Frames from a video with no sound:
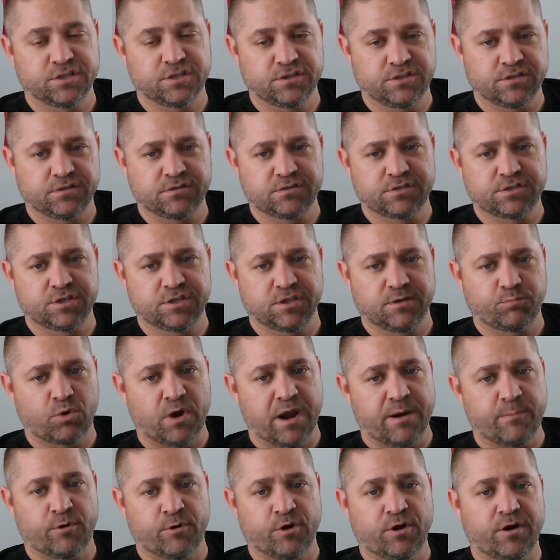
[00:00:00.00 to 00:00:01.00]
the
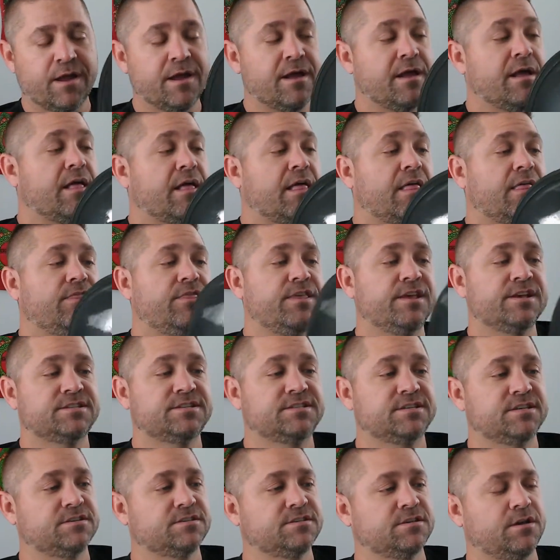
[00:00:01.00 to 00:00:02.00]
primer. This
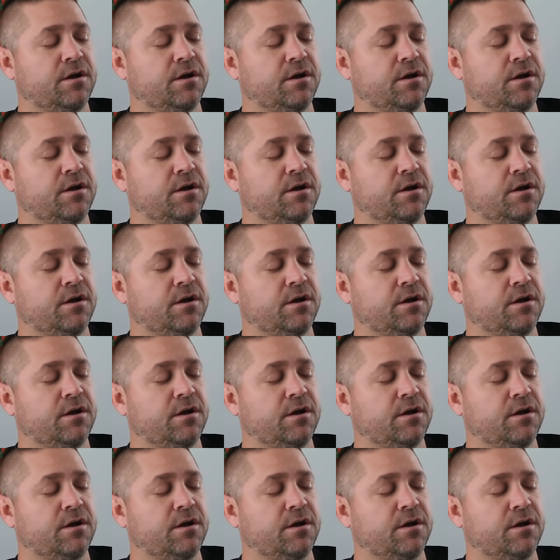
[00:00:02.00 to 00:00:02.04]
is